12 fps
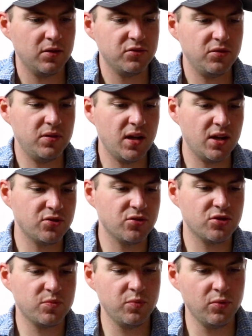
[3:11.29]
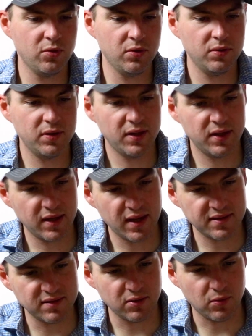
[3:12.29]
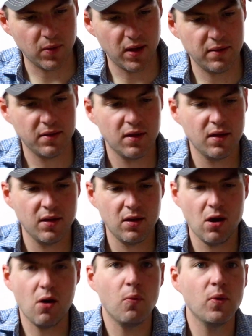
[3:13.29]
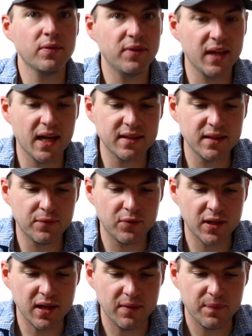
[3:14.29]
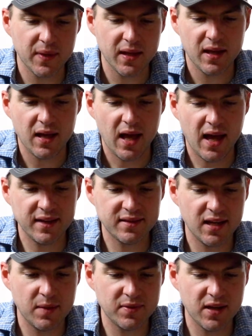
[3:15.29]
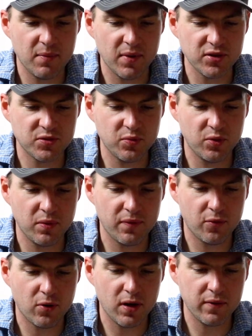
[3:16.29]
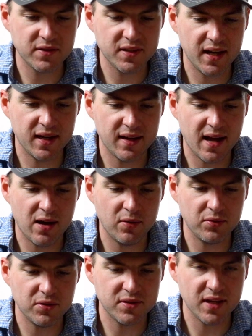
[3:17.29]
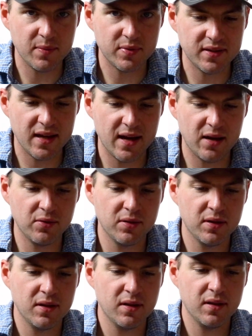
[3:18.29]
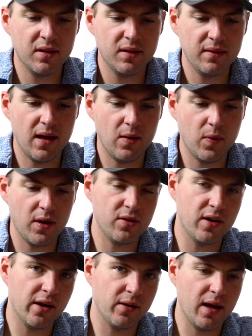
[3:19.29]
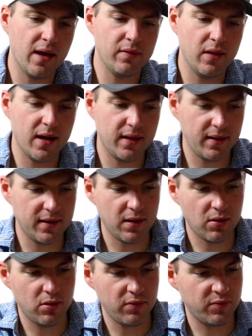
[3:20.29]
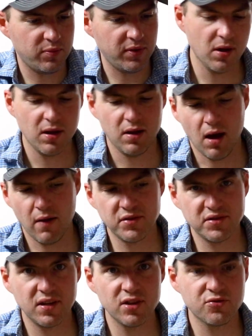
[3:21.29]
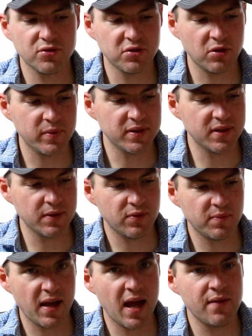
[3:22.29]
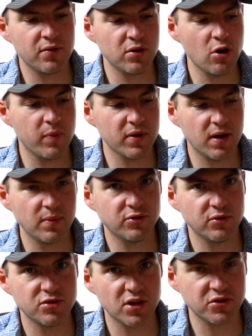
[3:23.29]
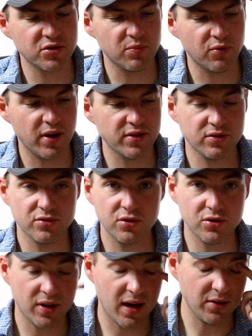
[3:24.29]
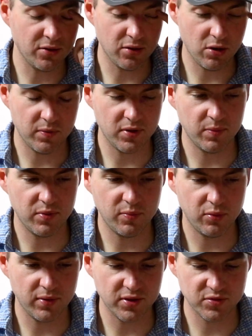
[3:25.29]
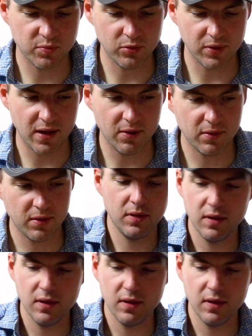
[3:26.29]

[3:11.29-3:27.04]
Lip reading: So you got your spool, and yeah, it's a little wet. One thing I did forget. I tape down my spool before I even take it out. You tape it down, that way you're not going to have a line laying out all over the place. Obviously each reel is a little bit different, but however you open it up to adjust your brakes is usually how you're going to open up to pull that spool out.